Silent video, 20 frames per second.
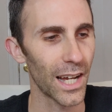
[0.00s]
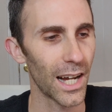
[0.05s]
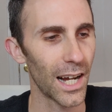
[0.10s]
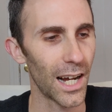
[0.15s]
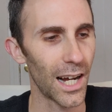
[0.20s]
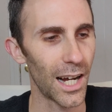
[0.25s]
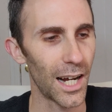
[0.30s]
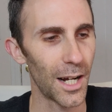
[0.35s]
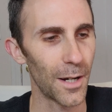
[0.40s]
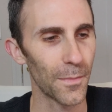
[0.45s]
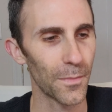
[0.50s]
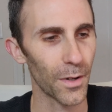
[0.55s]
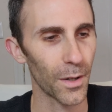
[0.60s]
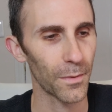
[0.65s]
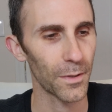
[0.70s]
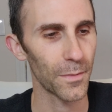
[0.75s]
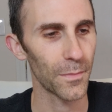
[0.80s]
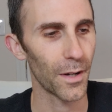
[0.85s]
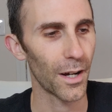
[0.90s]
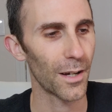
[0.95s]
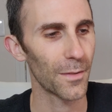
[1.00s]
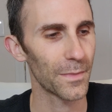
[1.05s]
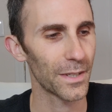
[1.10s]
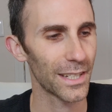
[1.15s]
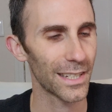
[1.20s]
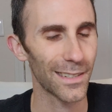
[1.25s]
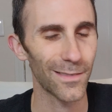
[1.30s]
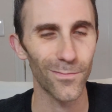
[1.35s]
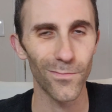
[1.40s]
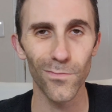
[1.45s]
Probably bought
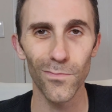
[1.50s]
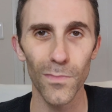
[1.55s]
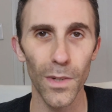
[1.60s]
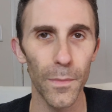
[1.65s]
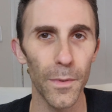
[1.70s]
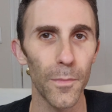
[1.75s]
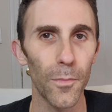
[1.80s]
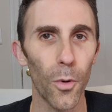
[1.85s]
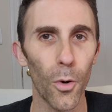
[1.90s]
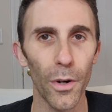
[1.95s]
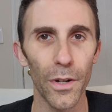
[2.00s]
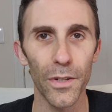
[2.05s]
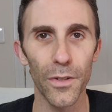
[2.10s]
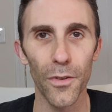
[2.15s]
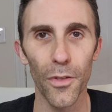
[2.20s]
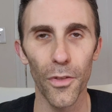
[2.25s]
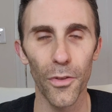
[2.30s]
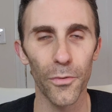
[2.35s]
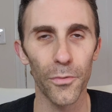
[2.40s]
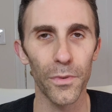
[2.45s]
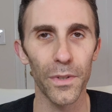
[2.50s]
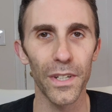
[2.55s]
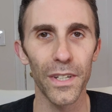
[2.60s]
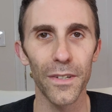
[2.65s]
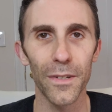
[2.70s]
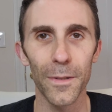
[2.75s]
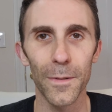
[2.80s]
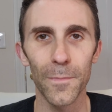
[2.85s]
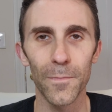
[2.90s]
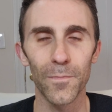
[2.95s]
me maybe
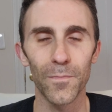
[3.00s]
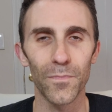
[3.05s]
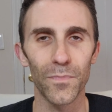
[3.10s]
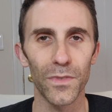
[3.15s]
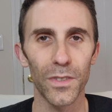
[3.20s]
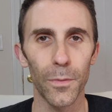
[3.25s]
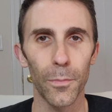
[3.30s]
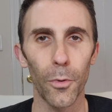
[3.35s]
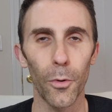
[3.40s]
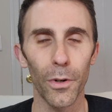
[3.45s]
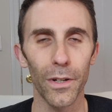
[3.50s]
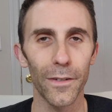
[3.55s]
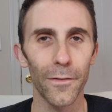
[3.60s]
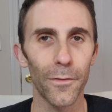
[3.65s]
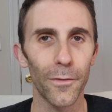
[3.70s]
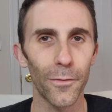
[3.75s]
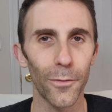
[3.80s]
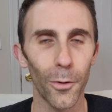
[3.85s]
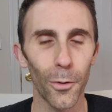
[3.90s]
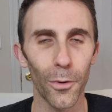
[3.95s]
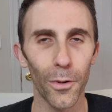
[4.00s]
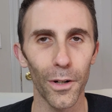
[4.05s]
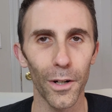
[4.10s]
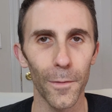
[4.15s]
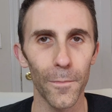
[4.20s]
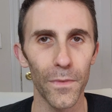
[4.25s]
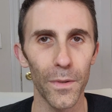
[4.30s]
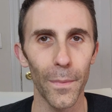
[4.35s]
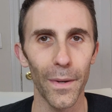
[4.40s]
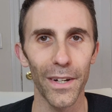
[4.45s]
0.3 to
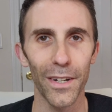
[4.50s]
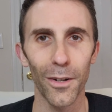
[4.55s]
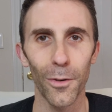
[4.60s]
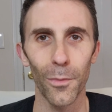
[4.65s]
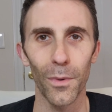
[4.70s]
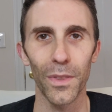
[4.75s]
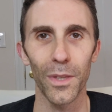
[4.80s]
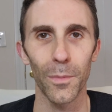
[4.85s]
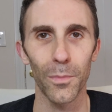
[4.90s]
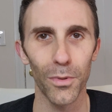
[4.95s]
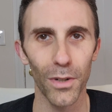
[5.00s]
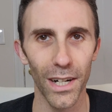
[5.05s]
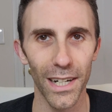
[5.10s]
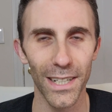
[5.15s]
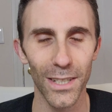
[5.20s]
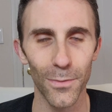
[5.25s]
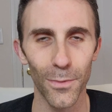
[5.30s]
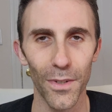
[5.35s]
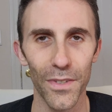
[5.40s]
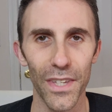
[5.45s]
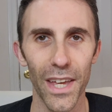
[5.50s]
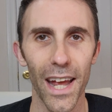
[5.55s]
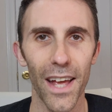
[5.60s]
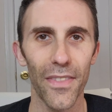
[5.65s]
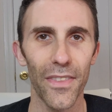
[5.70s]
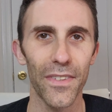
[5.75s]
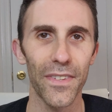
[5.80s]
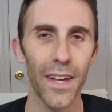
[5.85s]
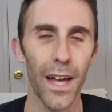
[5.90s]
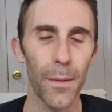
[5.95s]
0.4, depending on what the price was
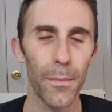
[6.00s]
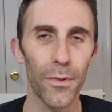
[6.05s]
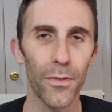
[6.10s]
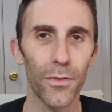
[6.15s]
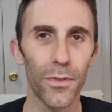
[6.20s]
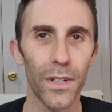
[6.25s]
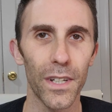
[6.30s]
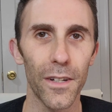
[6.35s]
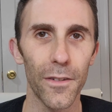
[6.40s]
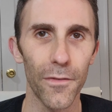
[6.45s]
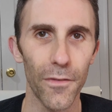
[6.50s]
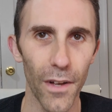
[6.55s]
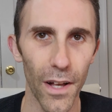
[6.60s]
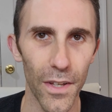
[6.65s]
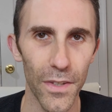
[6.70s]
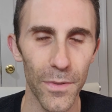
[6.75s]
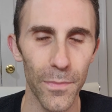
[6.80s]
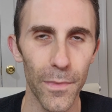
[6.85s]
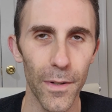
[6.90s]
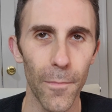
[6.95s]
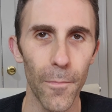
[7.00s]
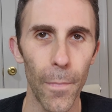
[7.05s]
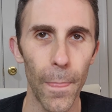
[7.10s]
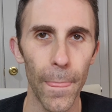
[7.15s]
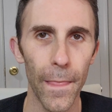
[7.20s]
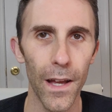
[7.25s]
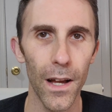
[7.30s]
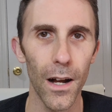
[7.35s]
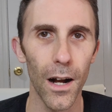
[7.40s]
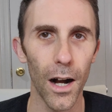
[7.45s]
at the time of reinvestment
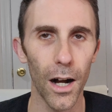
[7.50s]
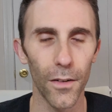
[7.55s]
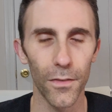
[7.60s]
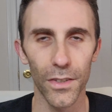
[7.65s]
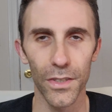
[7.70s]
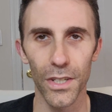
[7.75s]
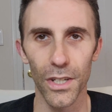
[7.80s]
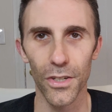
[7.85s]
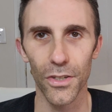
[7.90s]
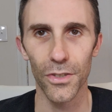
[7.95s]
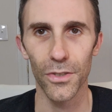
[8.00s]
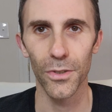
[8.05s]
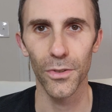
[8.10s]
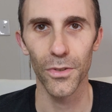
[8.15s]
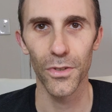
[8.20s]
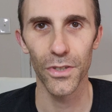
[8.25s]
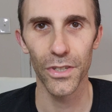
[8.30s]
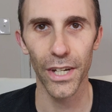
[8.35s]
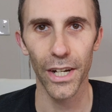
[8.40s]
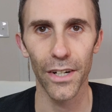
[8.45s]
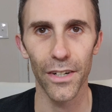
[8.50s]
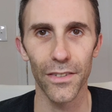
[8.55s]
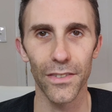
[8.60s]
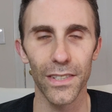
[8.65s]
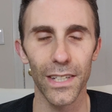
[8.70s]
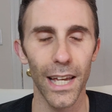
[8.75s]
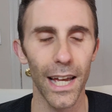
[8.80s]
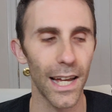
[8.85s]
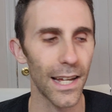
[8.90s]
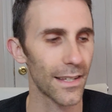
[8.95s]
of additional
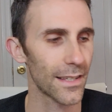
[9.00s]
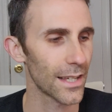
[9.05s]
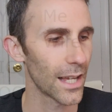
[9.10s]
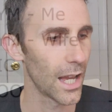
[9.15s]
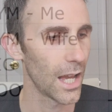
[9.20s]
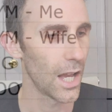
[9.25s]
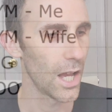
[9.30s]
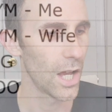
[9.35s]
shares, guys.